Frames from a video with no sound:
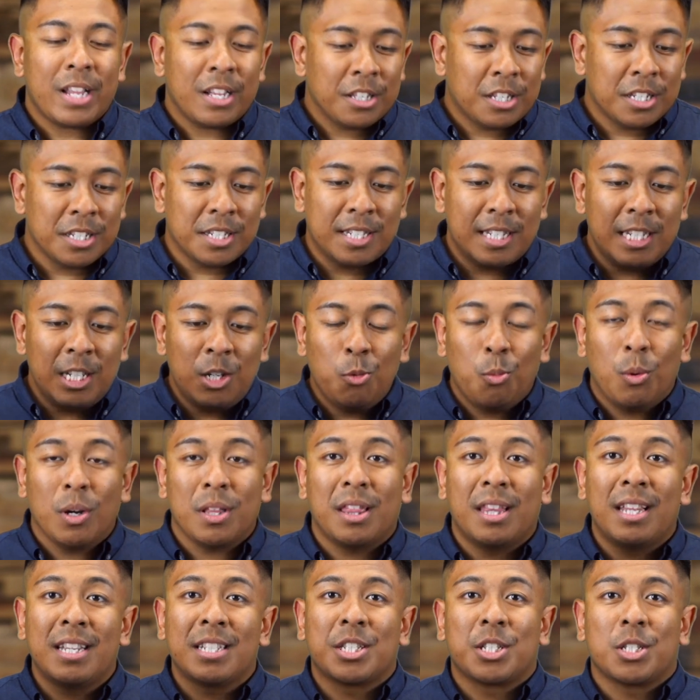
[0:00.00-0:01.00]
To see
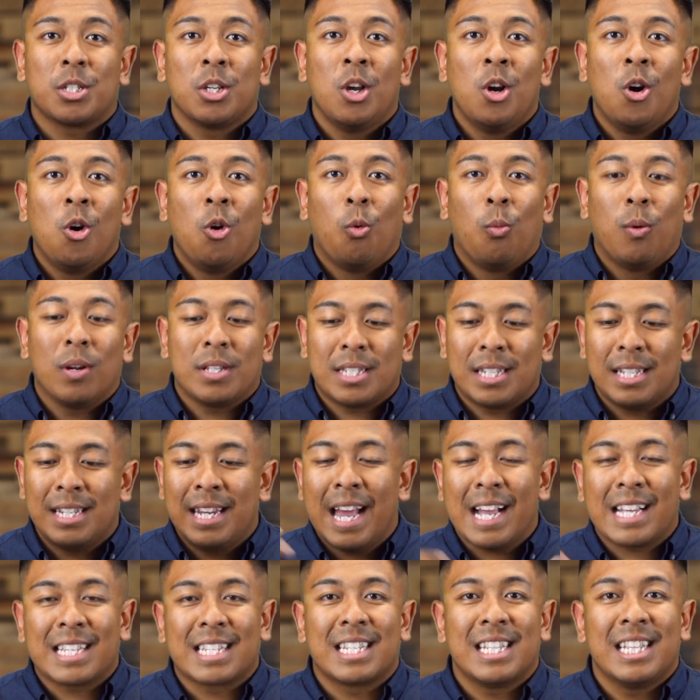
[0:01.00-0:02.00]
what this what's the
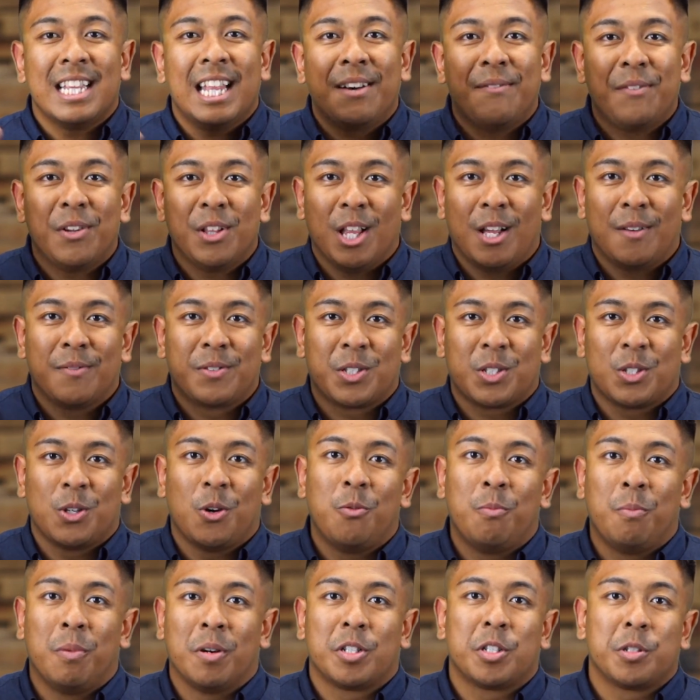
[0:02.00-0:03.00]
next level of
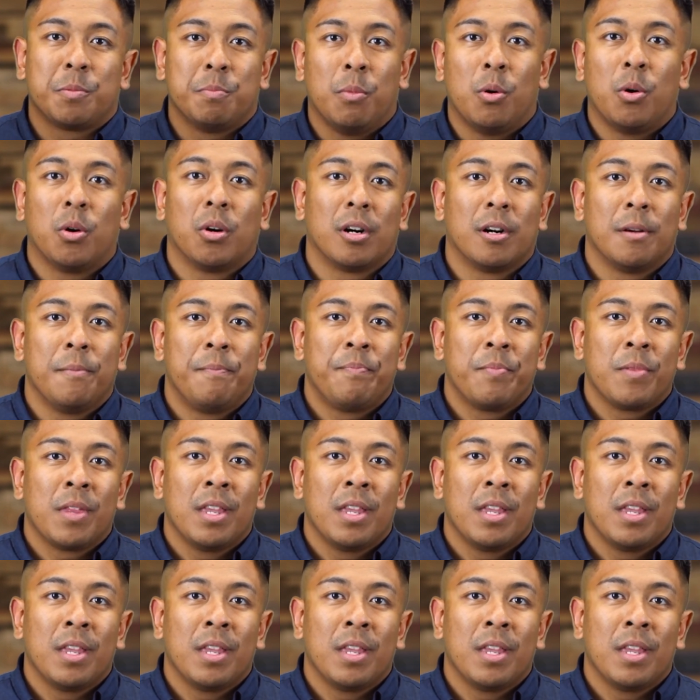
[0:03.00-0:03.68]
so much more.